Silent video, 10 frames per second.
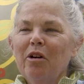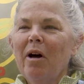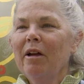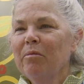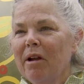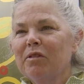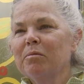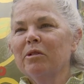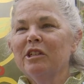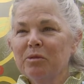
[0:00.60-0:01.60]
I'm Reven
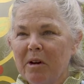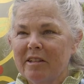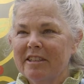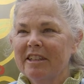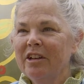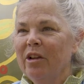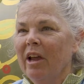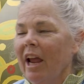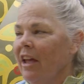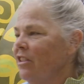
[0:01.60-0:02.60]
Marie Swanson,
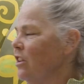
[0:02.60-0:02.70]
and